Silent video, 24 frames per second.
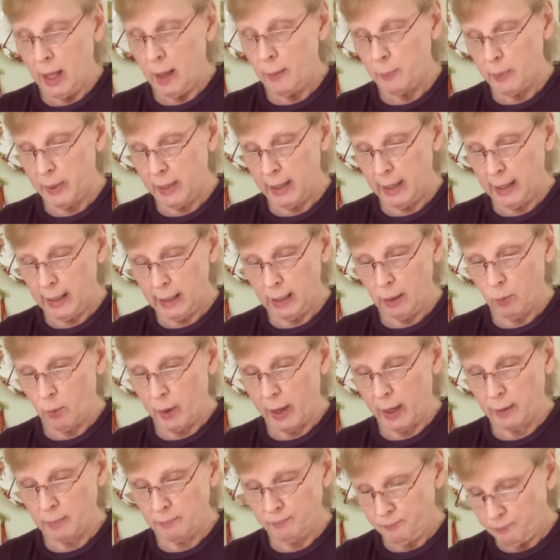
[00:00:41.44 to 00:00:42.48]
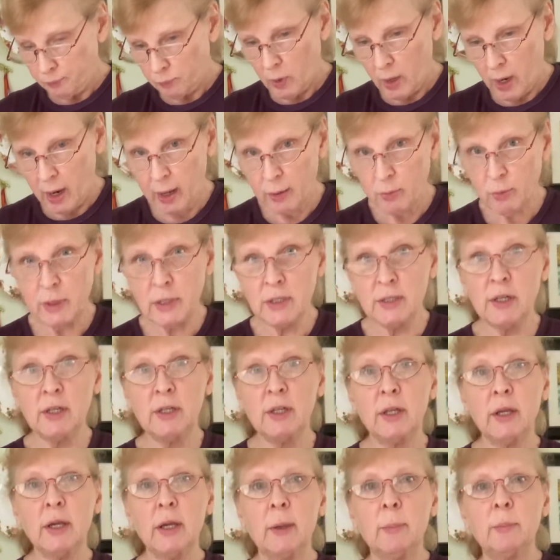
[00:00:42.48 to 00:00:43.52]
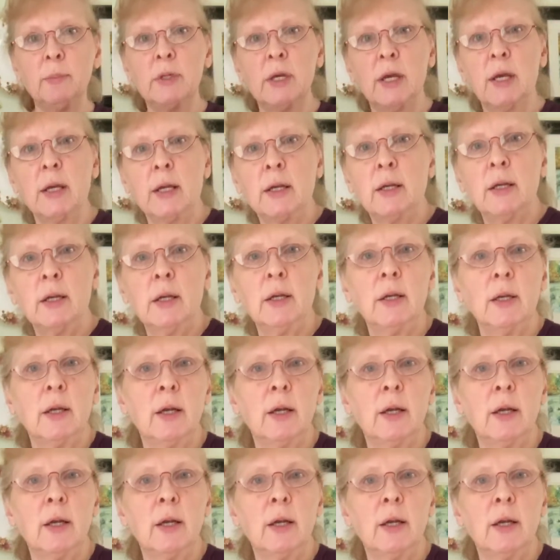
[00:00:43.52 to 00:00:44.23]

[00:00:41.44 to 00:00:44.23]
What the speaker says: But anyway, I recently obtained